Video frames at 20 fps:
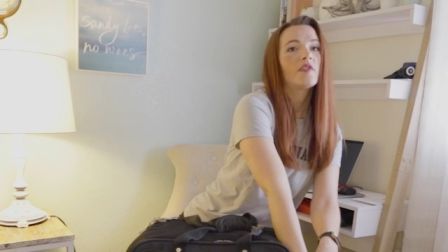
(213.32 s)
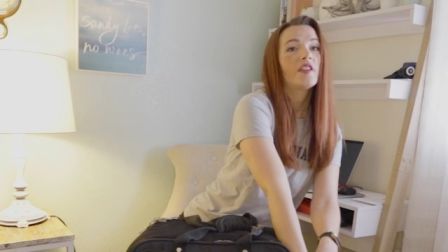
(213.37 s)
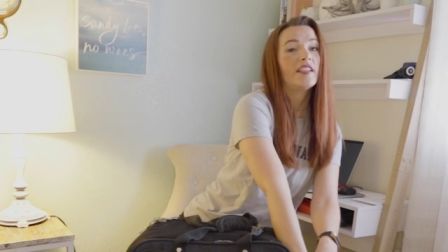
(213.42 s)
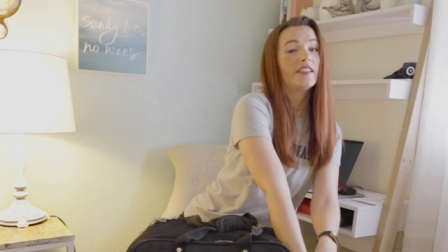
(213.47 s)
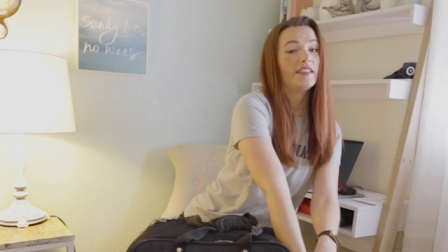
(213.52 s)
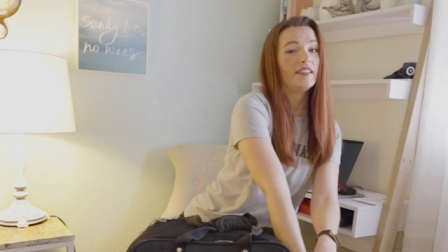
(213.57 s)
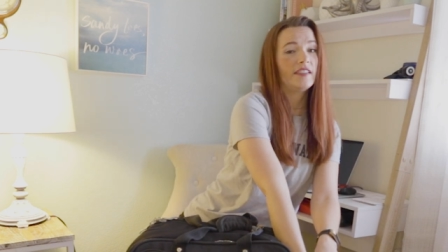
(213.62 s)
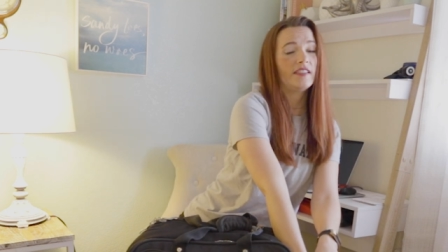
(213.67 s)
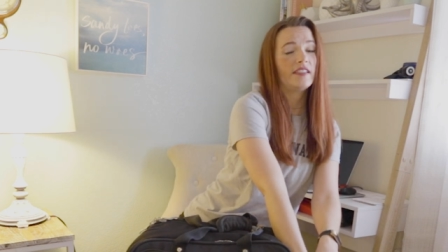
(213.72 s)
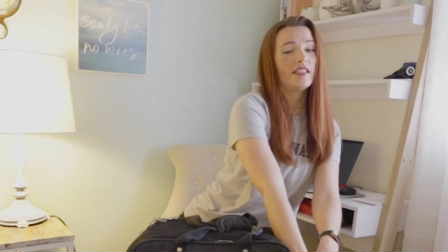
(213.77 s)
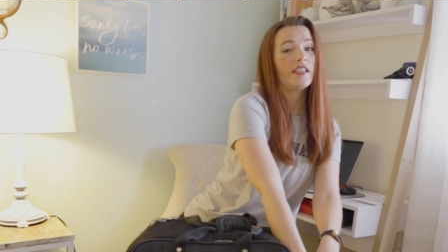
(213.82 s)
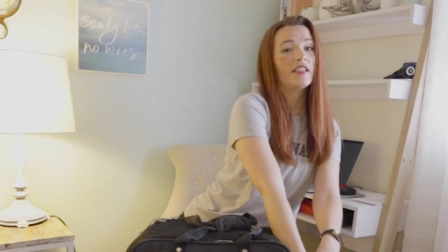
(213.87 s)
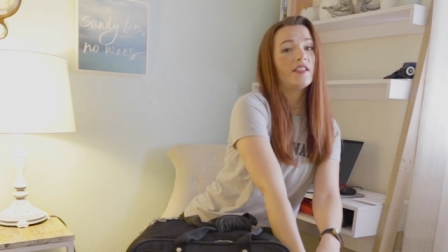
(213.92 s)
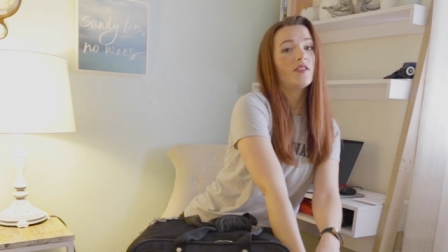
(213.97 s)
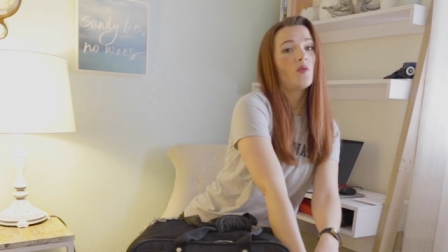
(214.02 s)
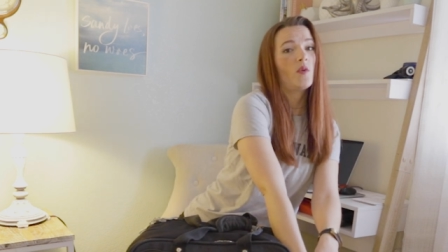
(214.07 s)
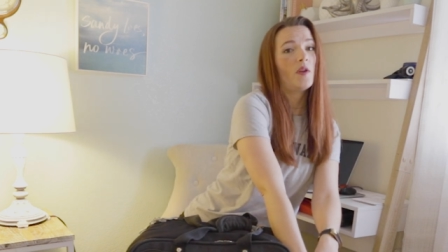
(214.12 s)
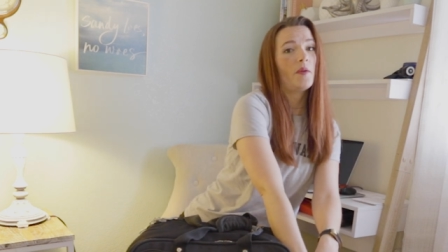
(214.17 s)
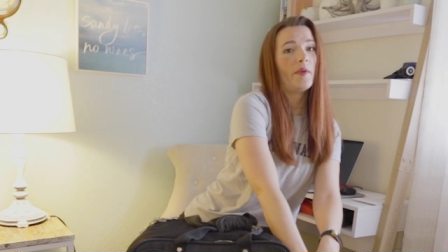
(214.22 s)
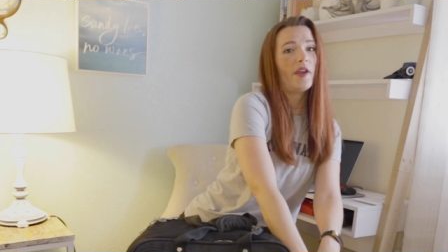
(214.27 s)
This
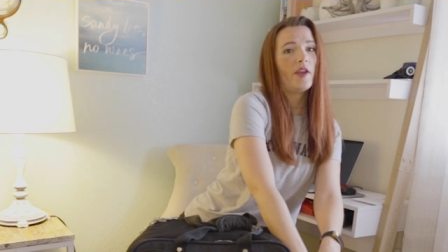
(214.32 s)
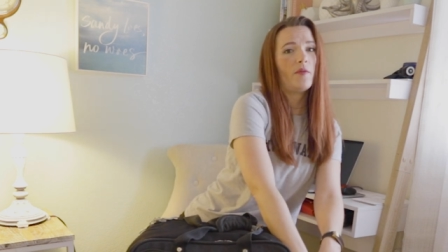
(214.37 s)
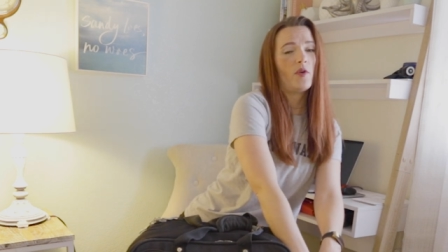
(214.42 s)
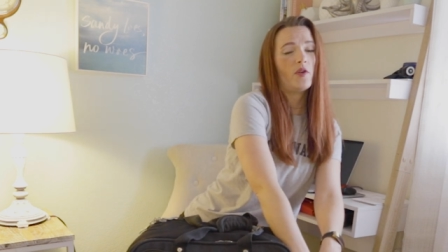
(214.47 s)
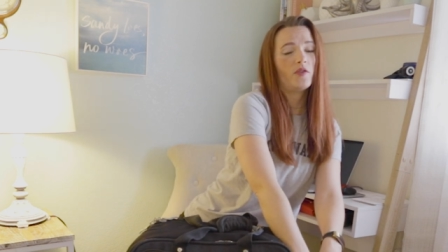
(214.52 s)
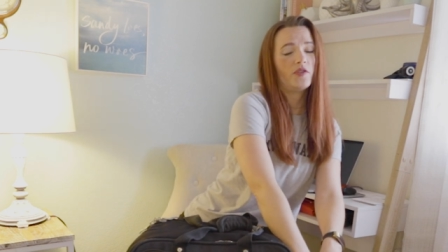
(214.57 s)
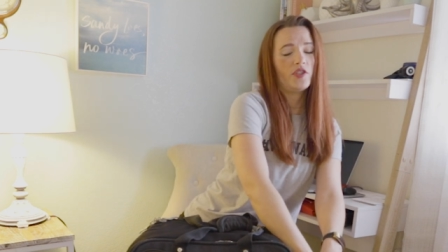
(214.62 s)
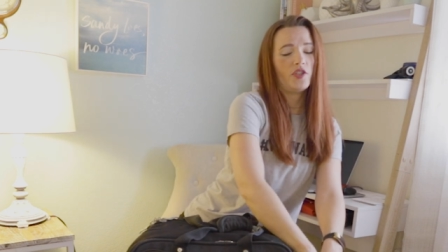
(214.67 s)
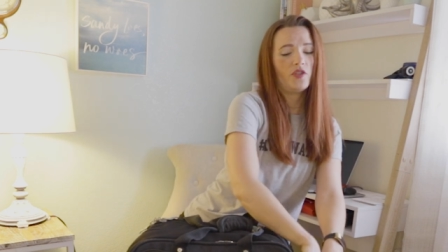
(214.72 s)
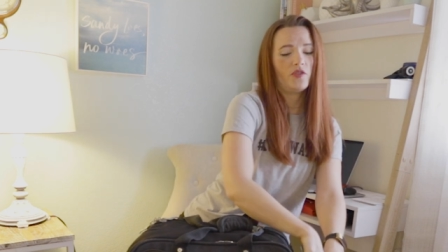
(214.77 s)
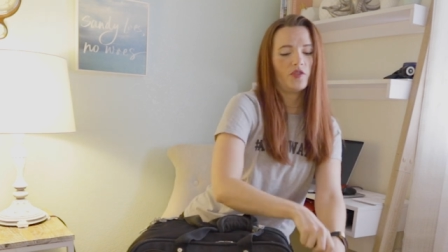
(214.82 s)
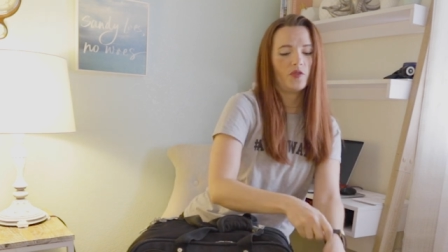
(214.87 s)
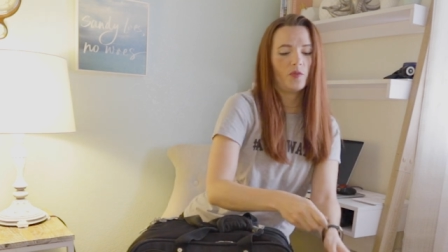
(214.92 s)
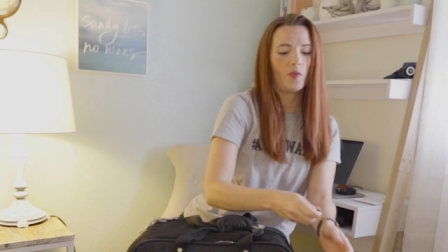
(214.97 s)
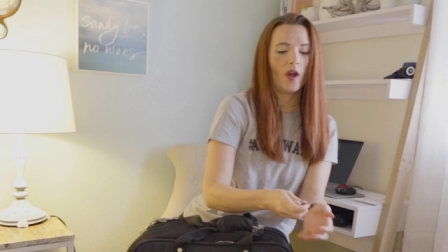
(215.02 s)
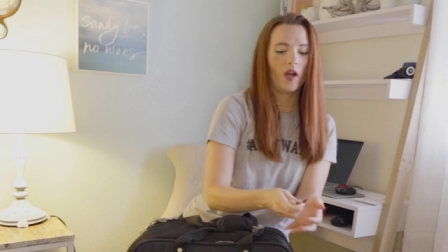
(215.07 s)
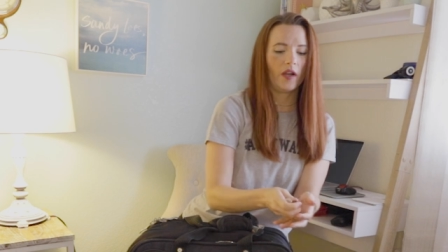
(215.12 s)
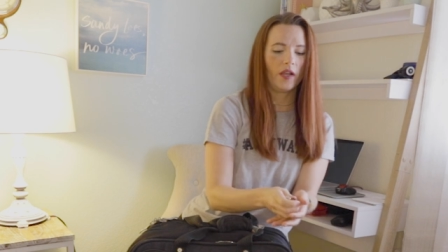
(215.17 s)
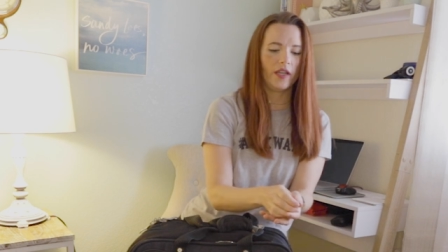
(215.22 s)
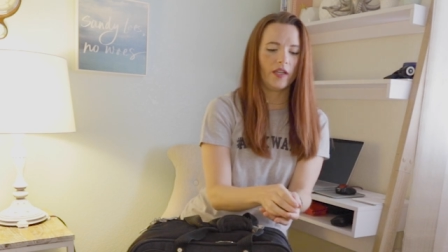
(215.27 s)
is one of my most used
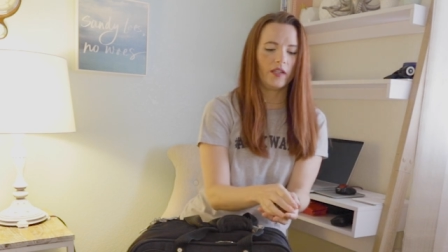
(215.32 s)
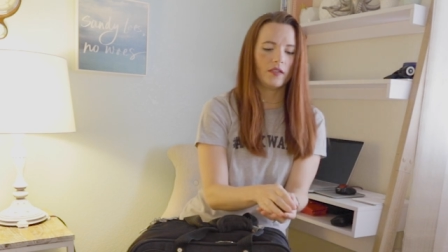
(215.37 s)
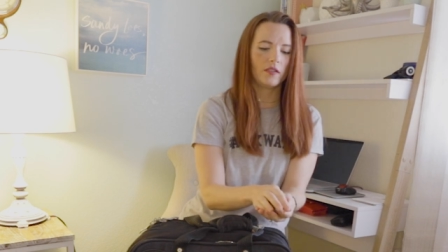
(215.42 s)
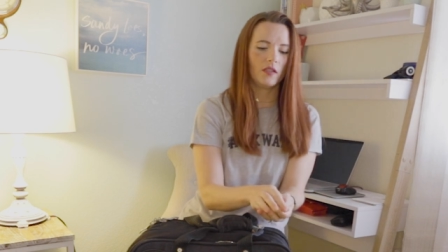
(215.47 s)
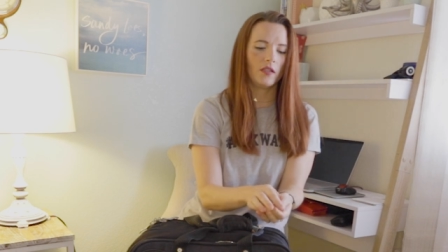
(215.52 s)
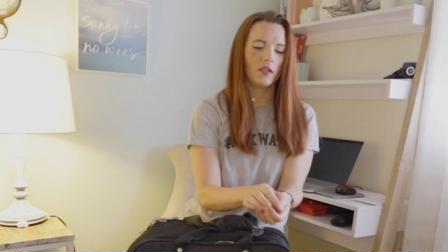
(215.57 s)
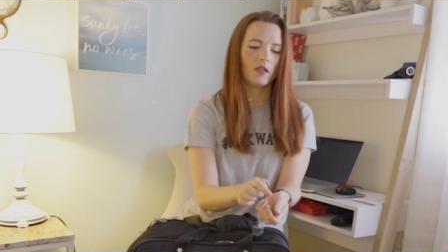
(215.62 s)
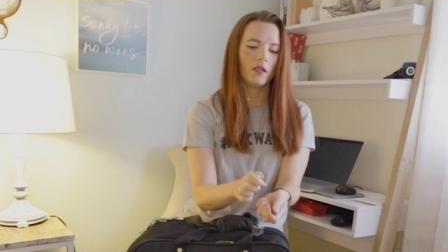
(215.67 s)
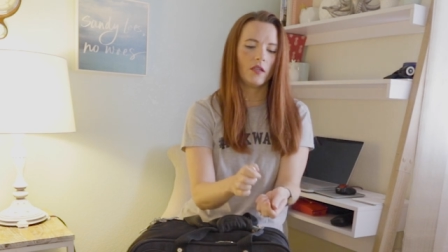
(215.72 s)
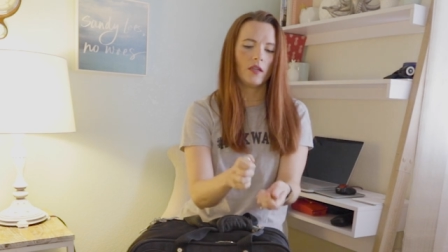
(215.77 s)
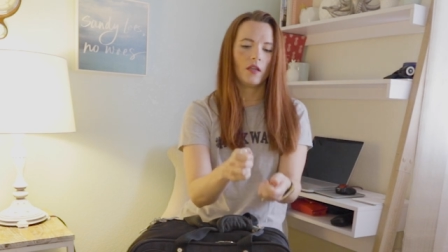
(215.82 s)
pocket.